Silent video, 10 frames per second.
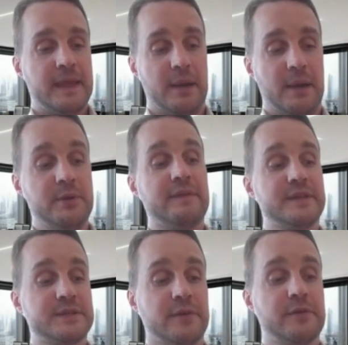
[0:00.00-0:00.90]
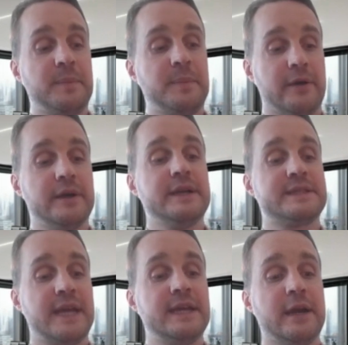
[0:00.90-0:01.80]
you have this sovereign power. It's
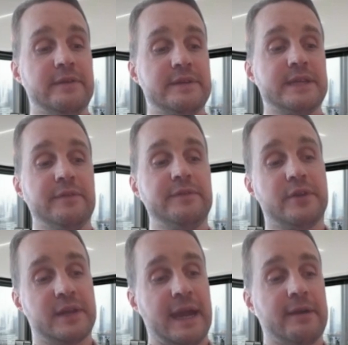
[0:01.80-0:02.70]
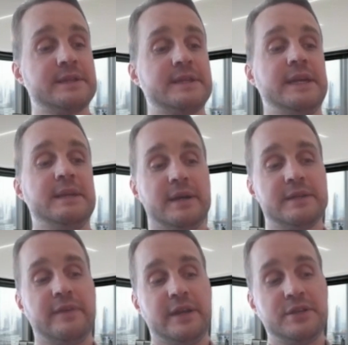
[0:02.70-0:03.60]
taking care of itself. You've got a guaranteed amount
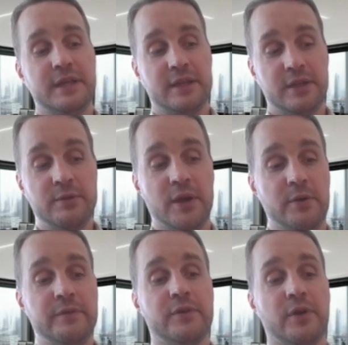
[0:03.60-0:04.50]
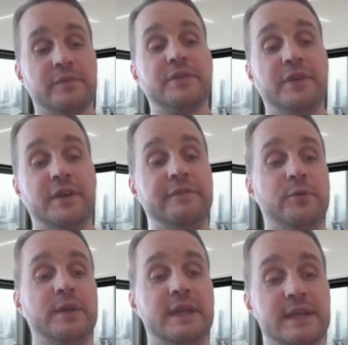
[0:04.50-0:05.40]
of energy that you've got for 30,
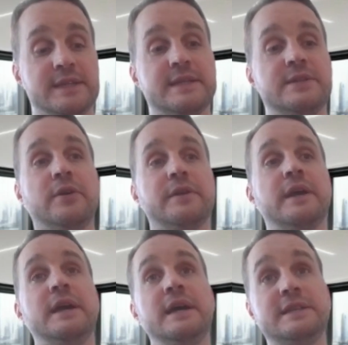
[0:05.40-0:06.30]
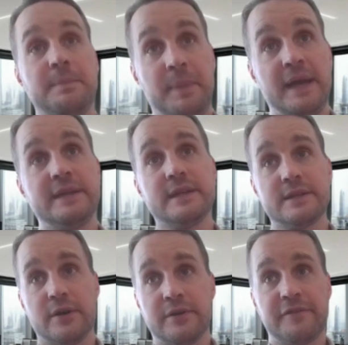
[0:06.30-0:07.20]
40 years. It's not
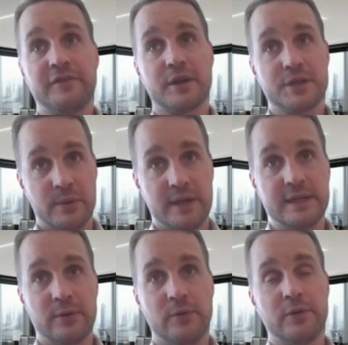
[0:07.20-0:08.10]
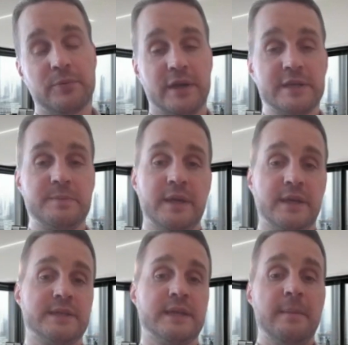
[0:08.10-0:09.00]
dependent on a fluctuating oil price,
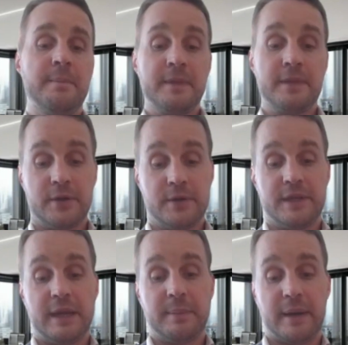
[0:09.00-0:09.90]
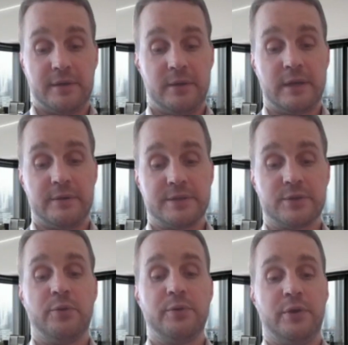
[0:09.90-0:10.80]
because the good thing about nuclear is
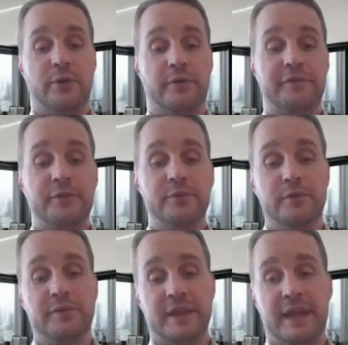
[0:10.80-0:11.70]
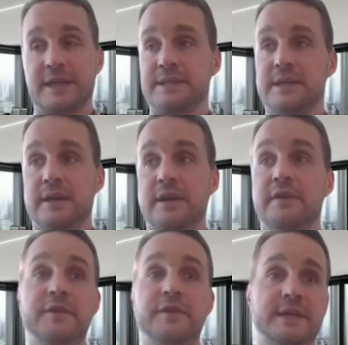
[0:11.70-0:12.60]
all your fuel for the next
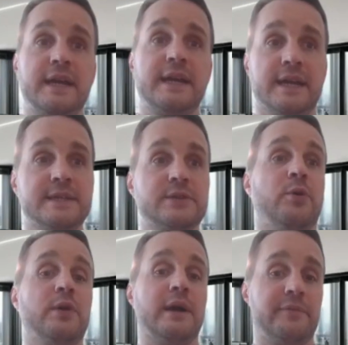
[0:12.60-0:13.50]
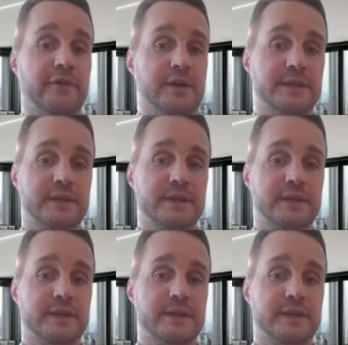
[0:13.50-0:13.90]
few decades is all up front.